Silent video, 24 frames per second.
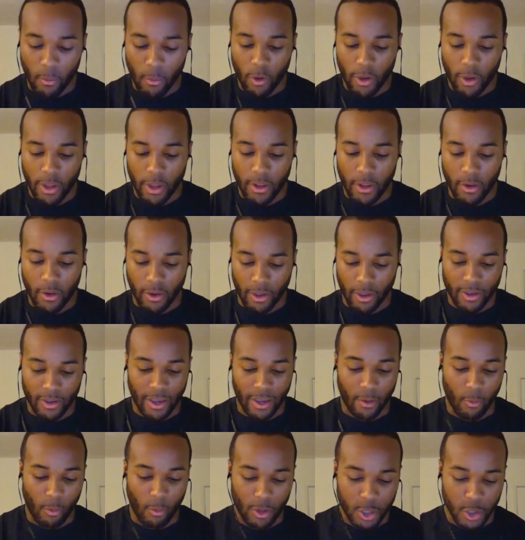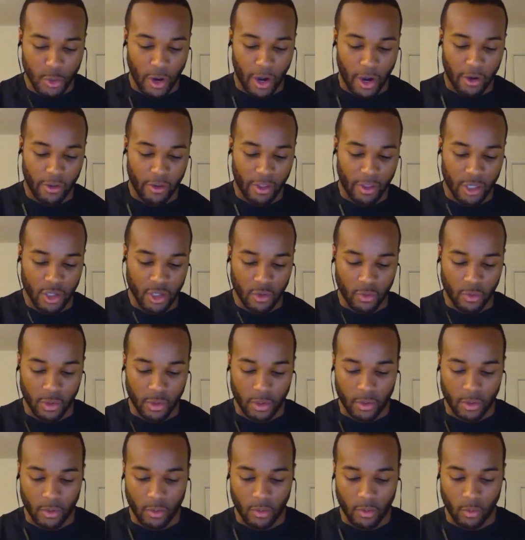you got one trainer that you would
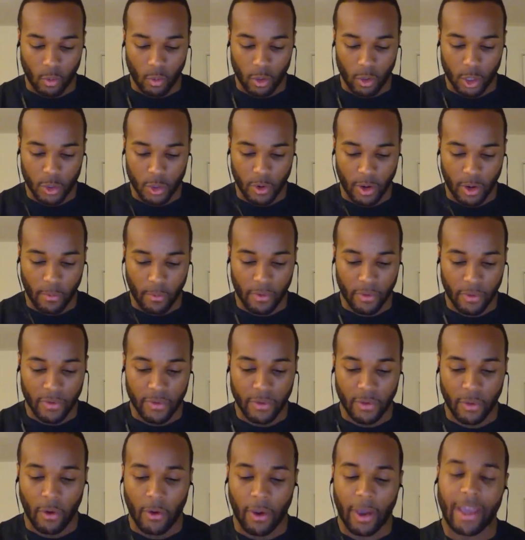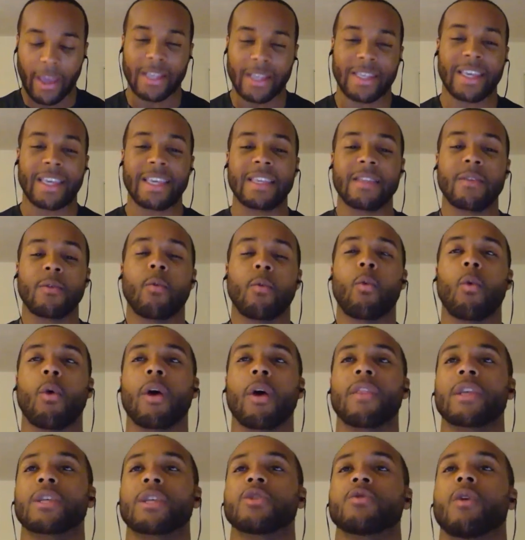want to train with. Okay, is he the
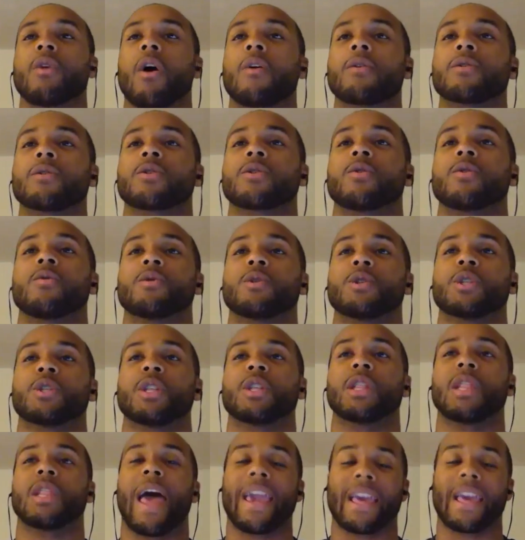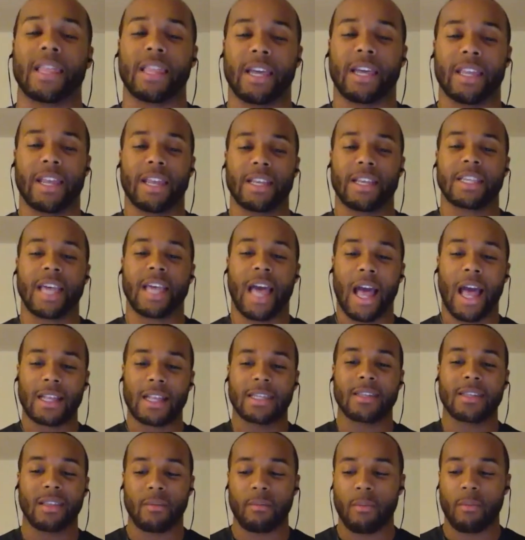one that you also just like looking at his
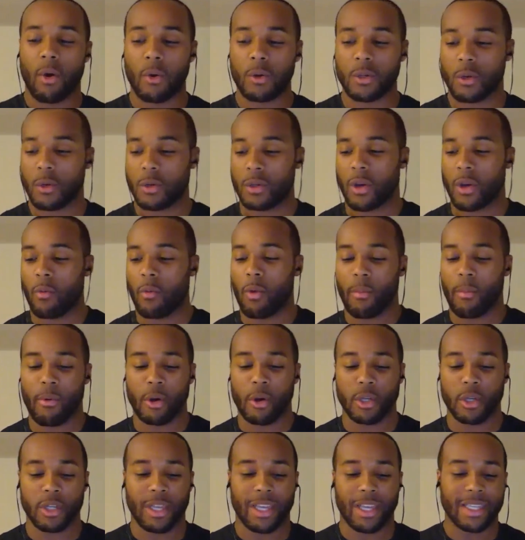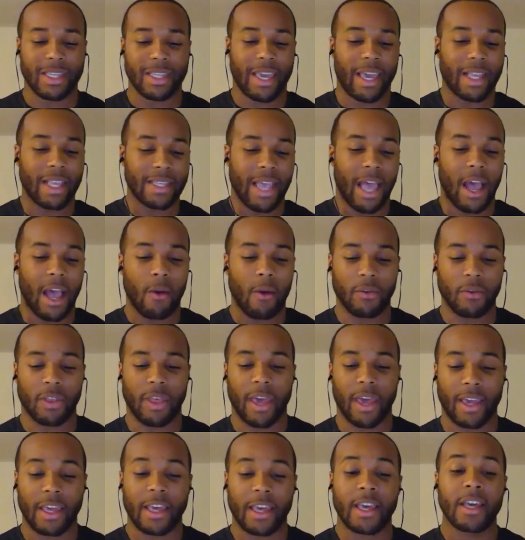content the most, or is there one person that stands out with
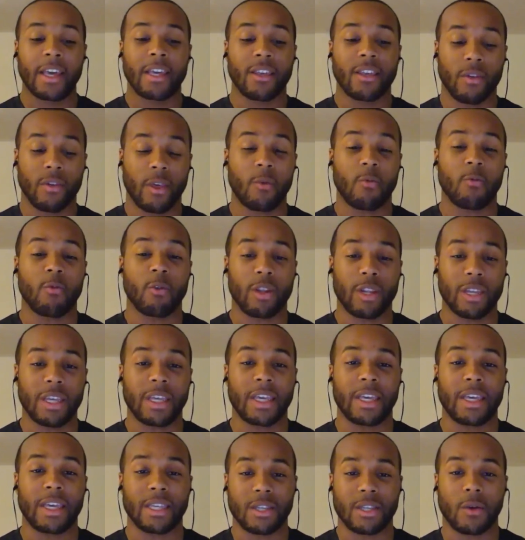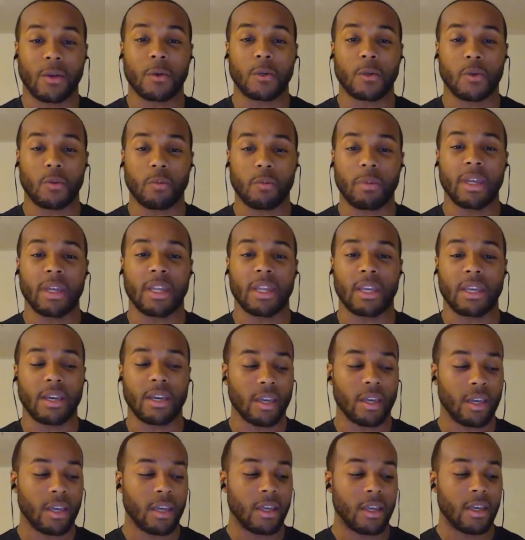like, they really get social media?
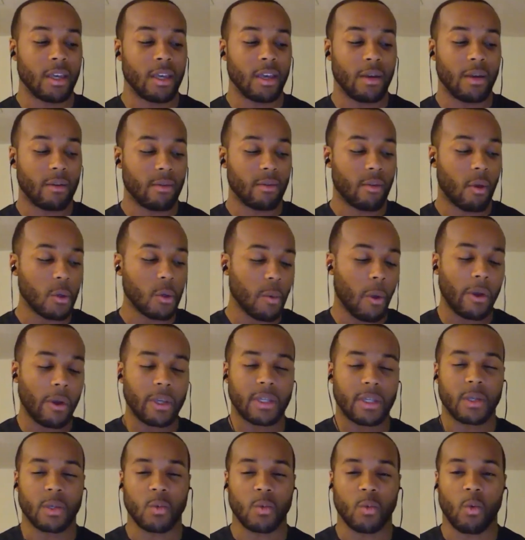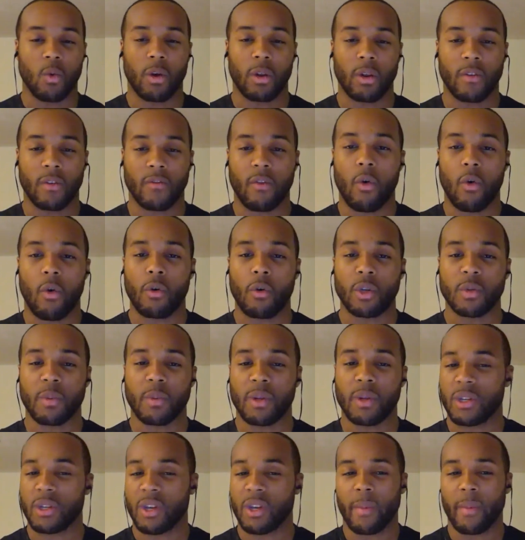Coach Paul Easton is one, of course,
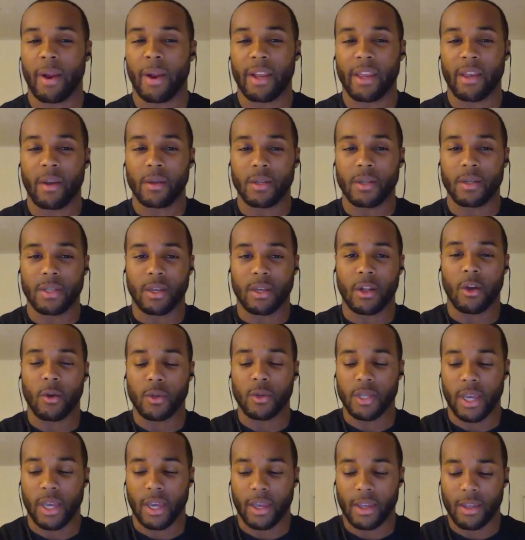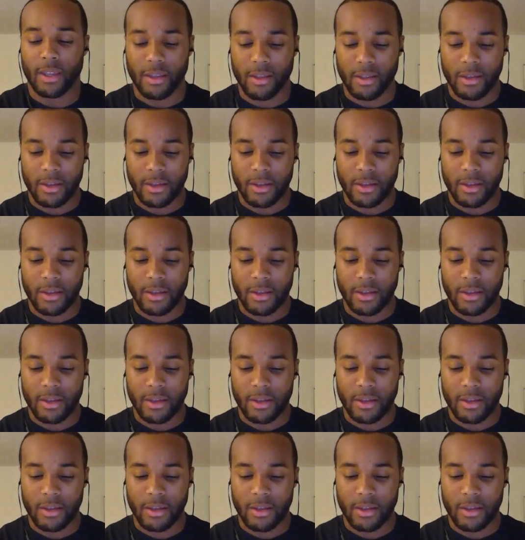but is there anybody else as a close second?